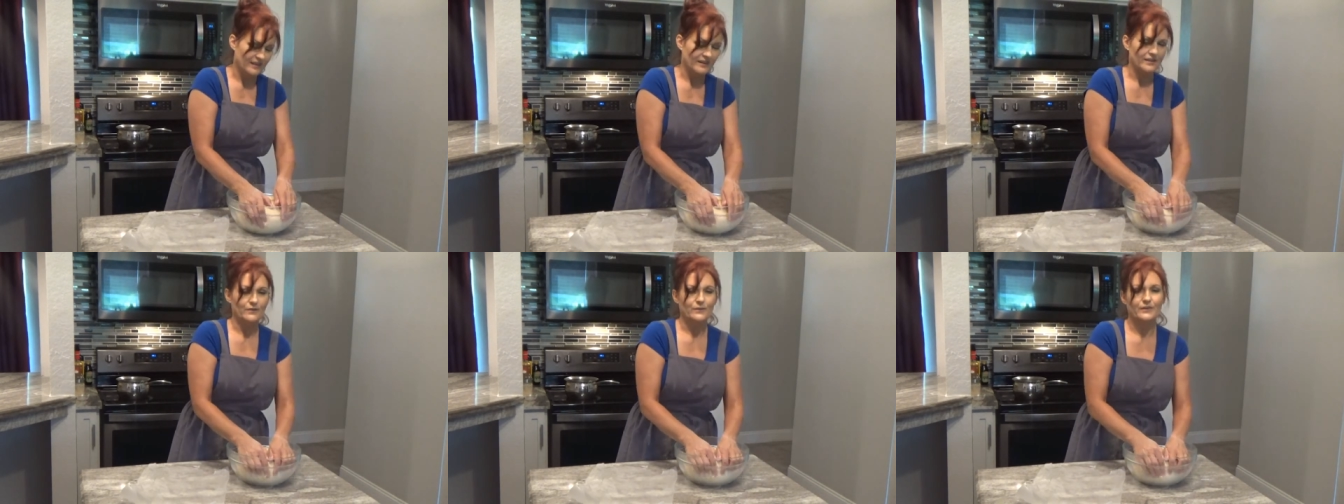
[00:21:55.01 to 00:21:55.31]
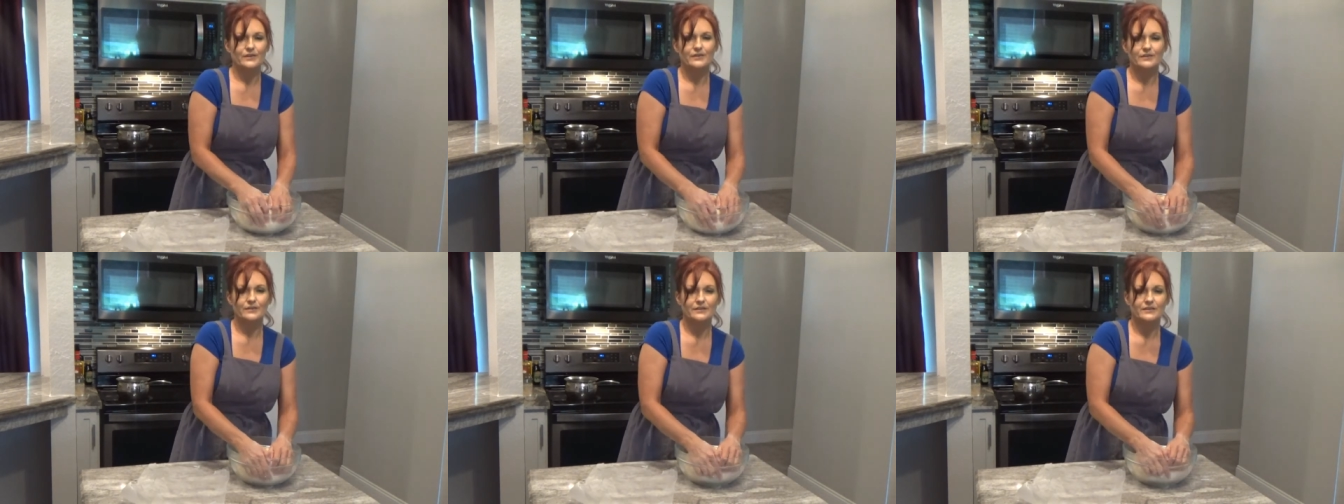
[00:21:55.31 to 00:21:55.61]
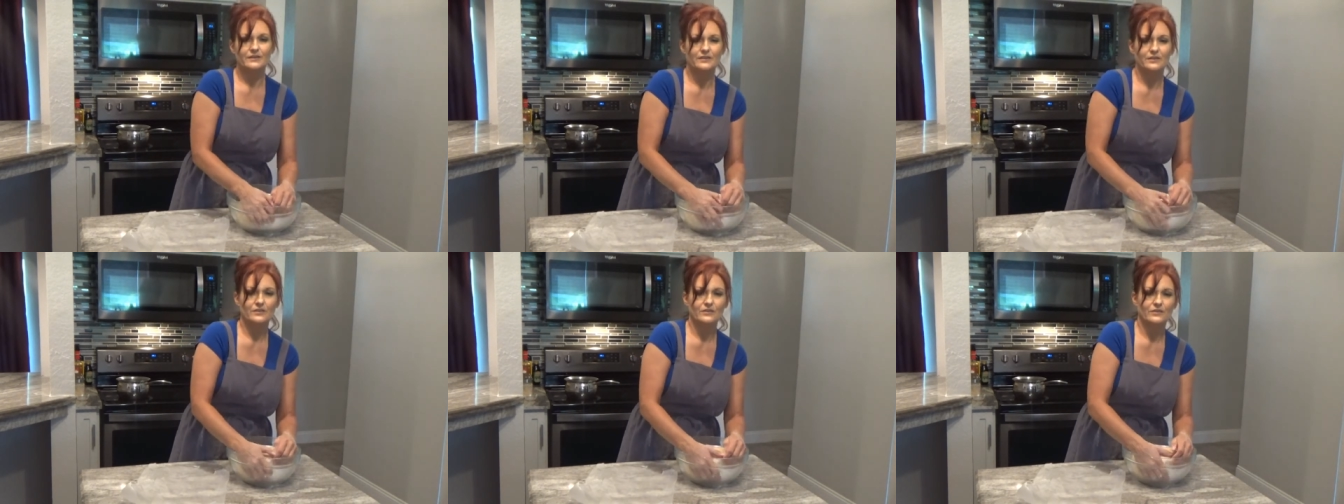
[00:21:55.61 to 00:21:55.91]
What you're going
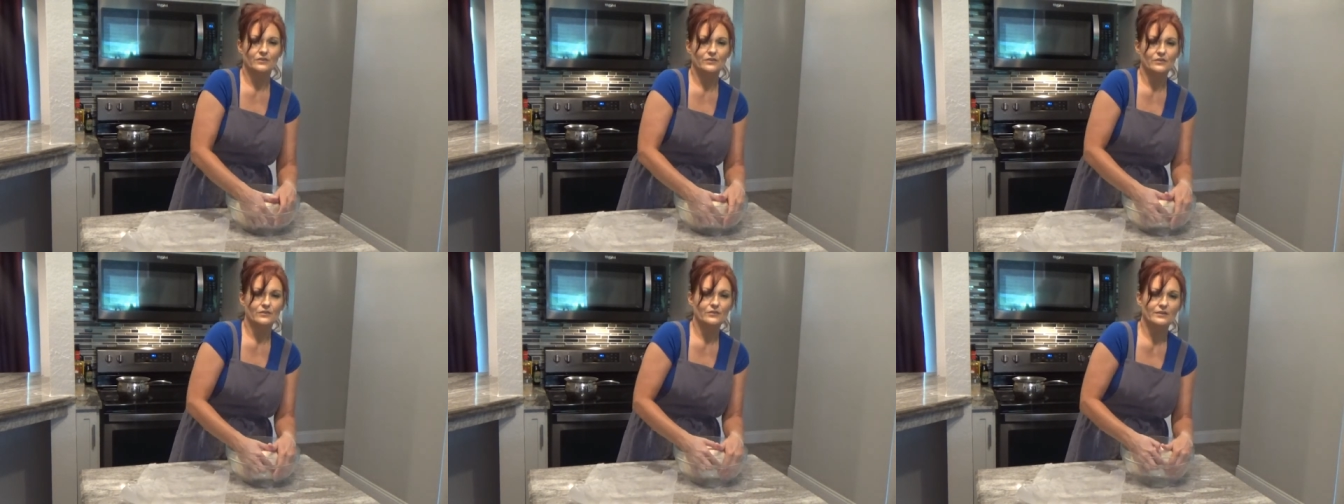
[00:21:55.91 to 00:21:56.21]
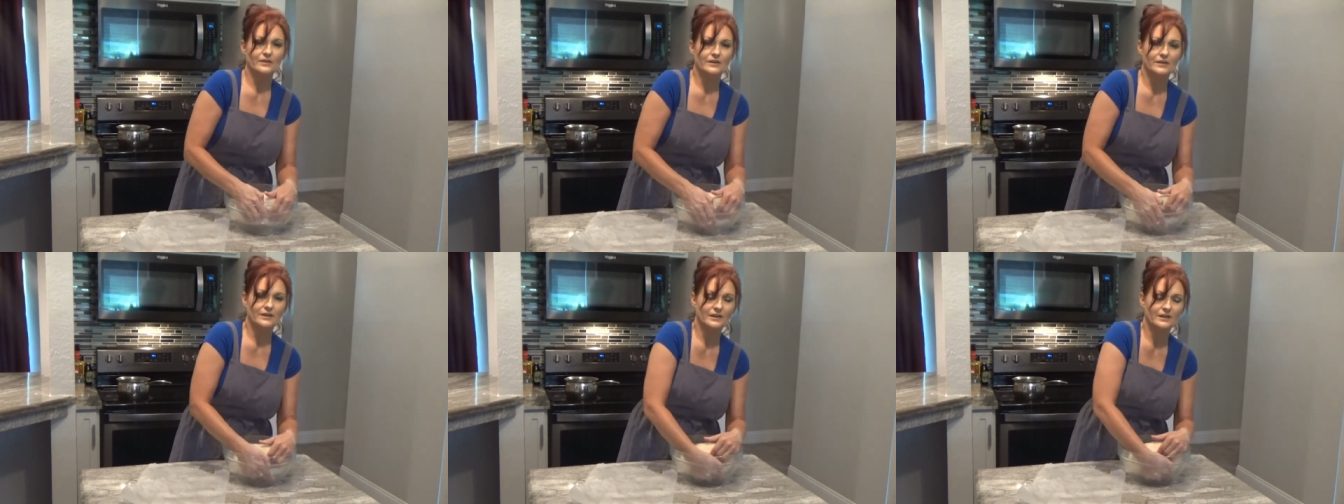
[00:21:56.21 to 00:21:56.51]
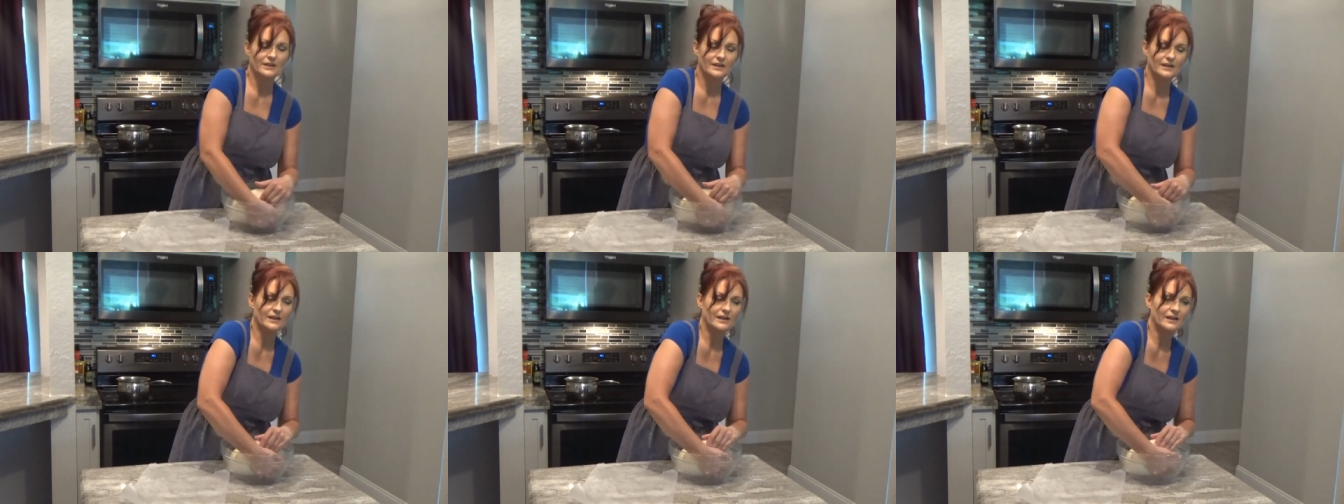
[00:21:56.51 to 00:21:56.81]
to do
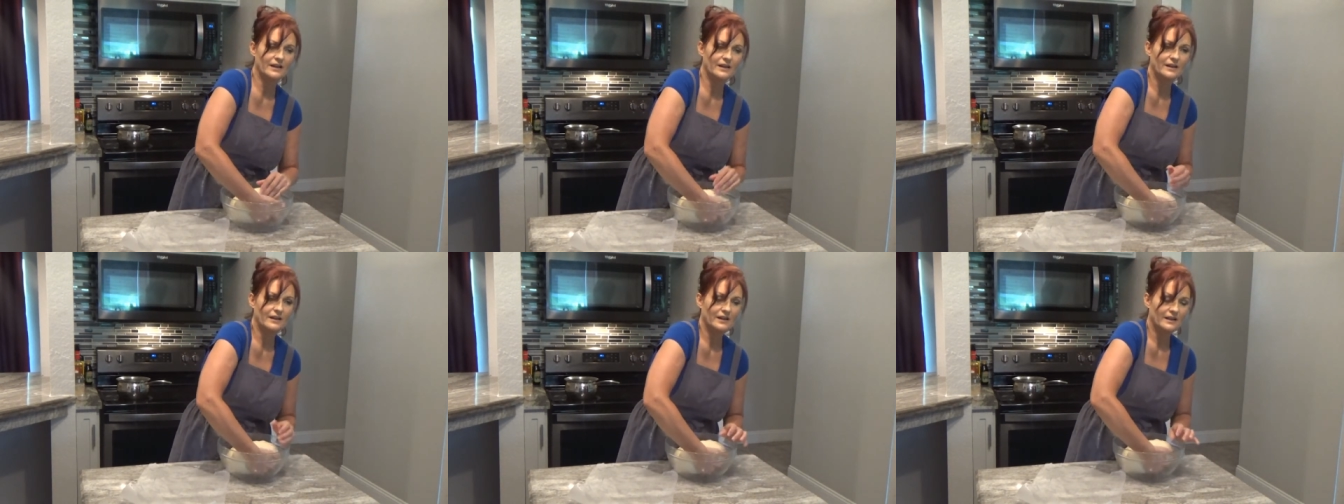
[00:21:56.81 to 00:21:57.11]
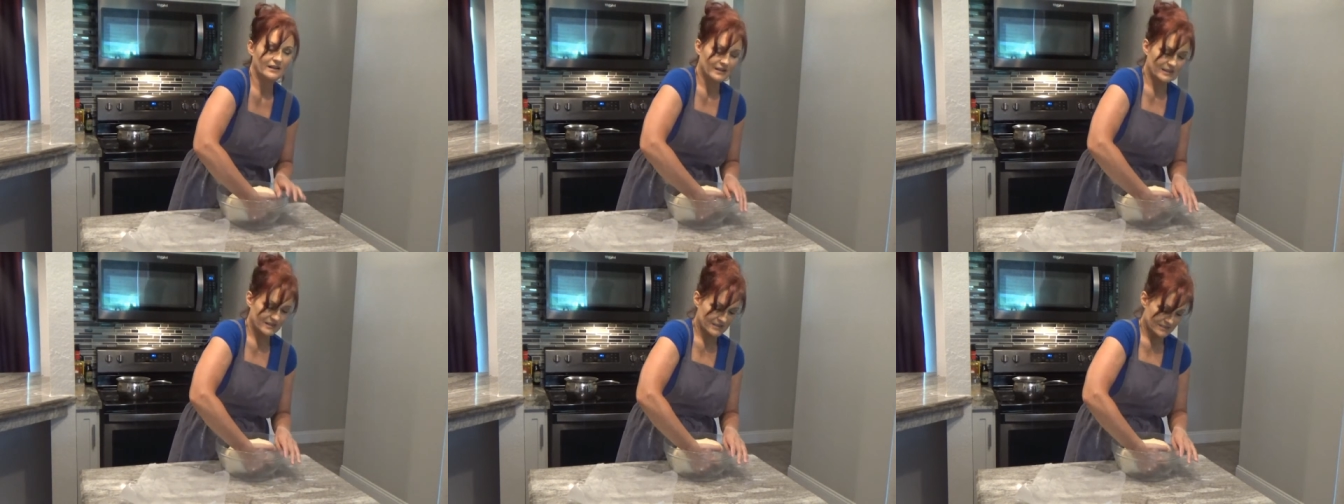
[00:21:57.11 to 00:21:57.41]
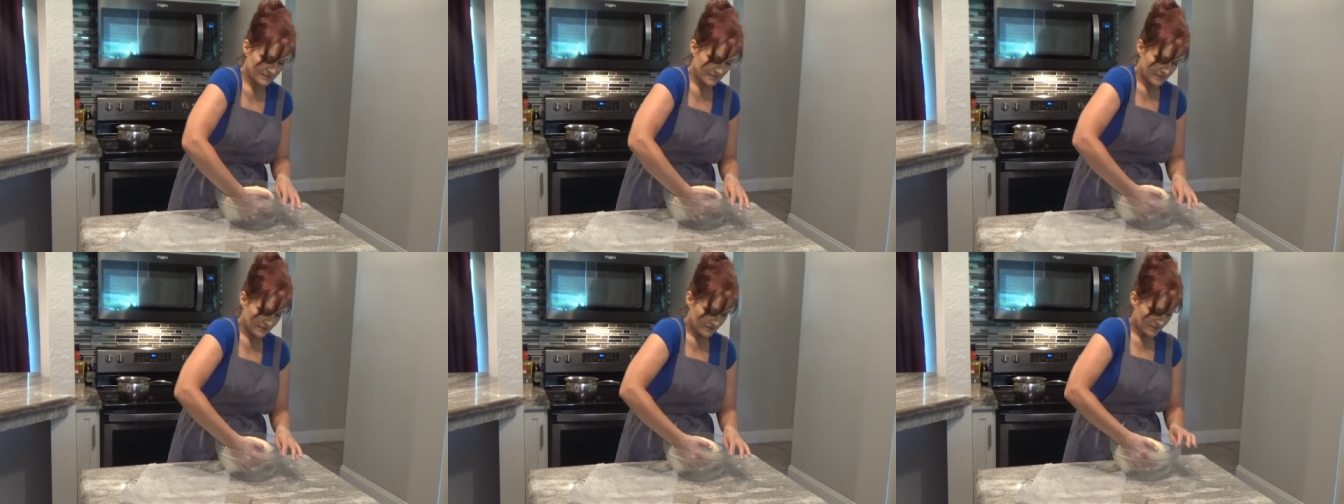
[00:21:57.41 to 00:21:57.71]
is,
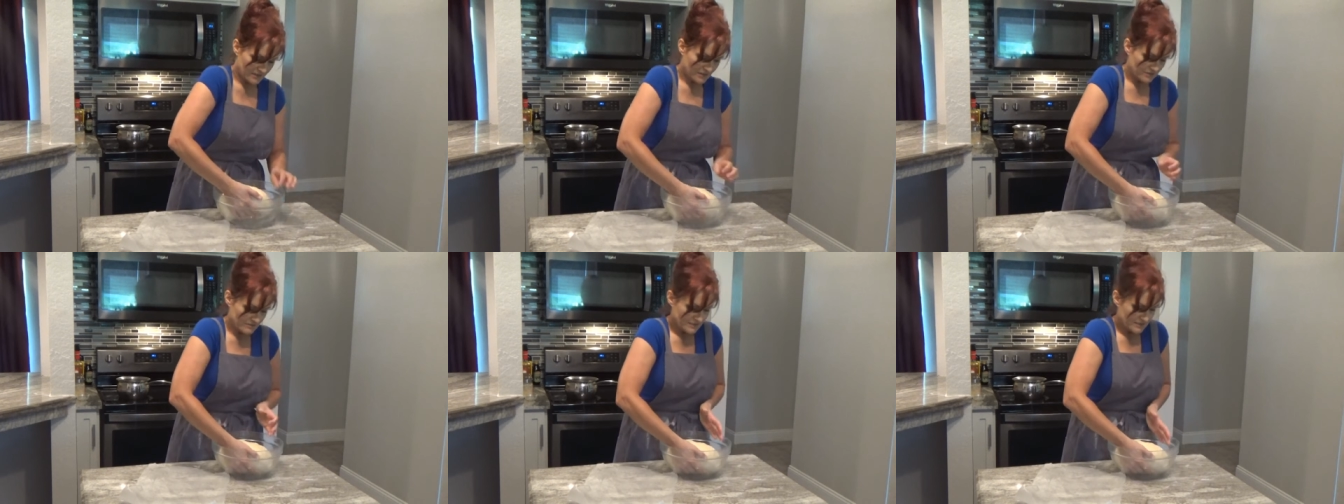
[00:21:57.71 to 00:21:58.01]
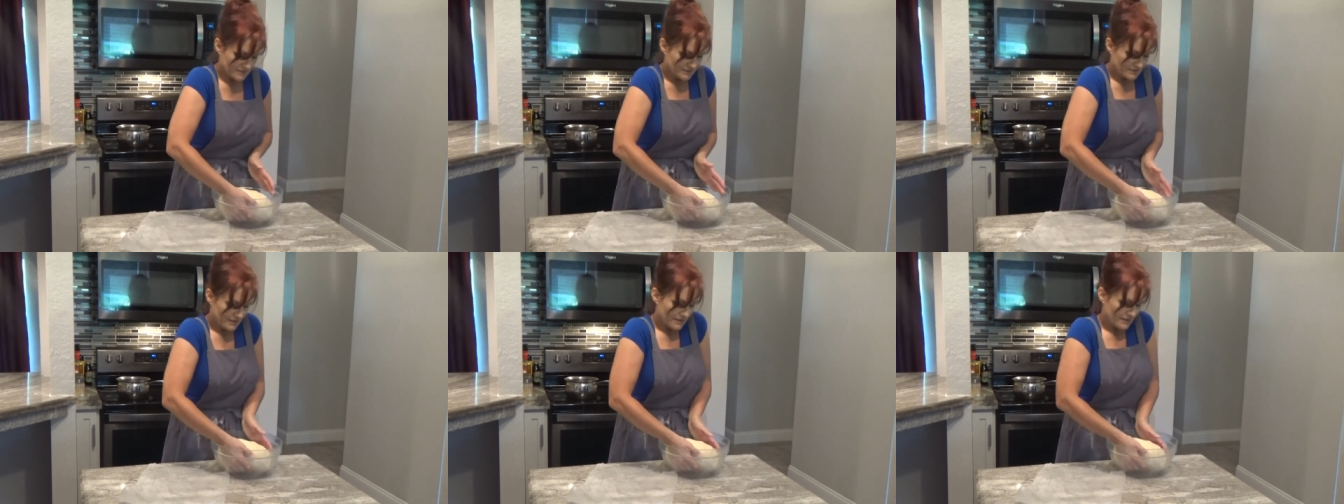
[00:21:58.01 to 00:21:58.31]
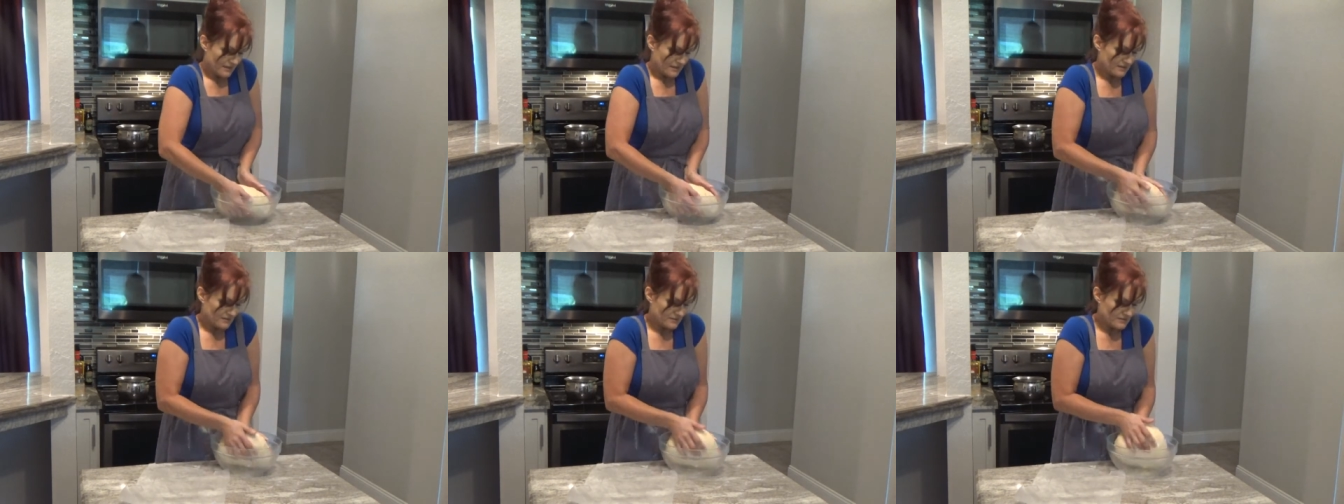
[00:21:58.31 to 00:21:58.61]
now that you did
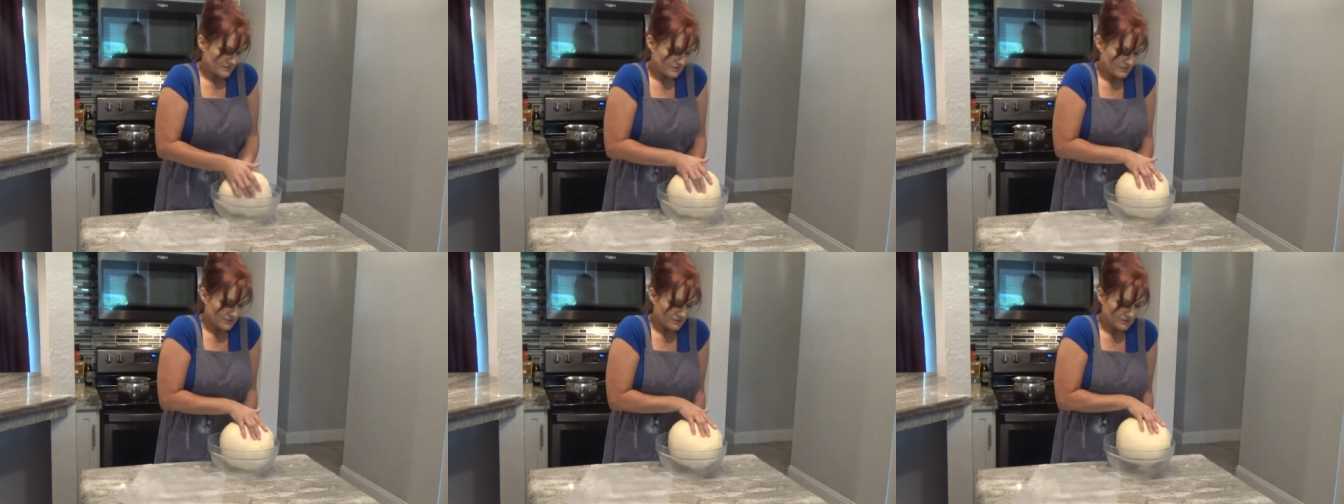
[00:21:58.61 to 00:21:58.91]
that, you're going